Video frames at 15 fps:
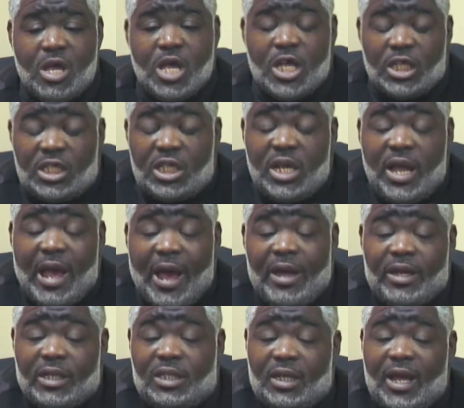She had
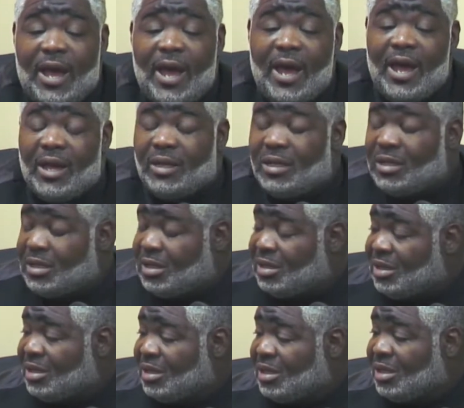a jihad.
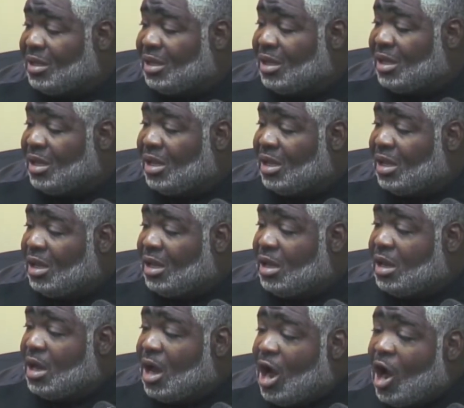
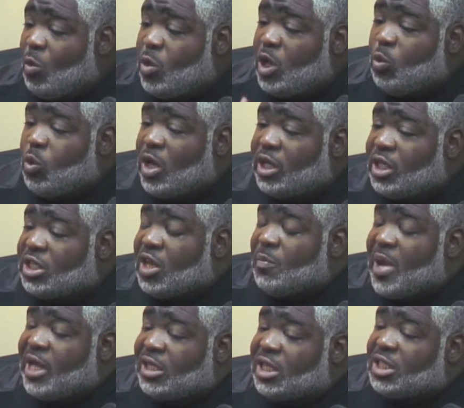Are we willing to
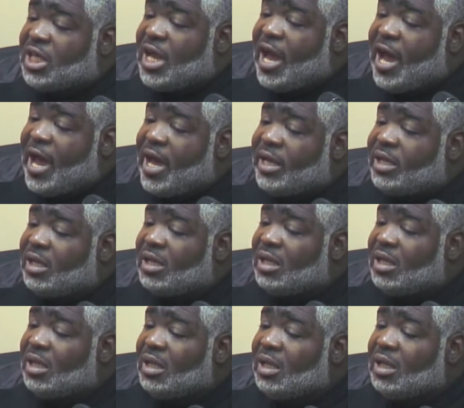make the jihad
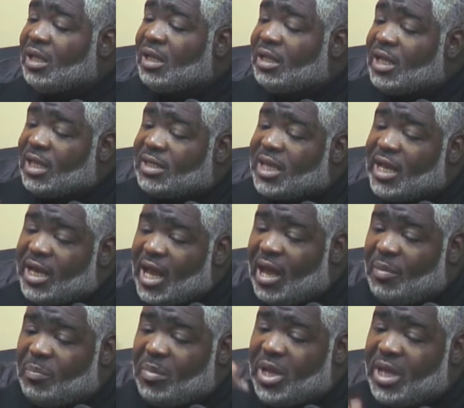that
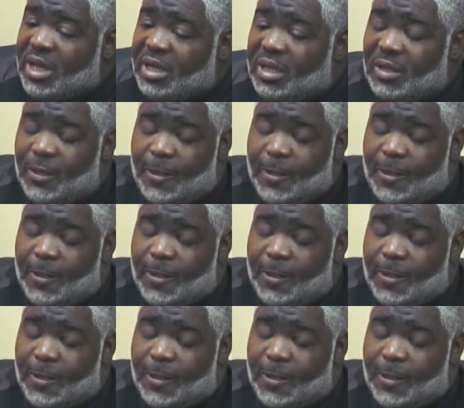Zainab made?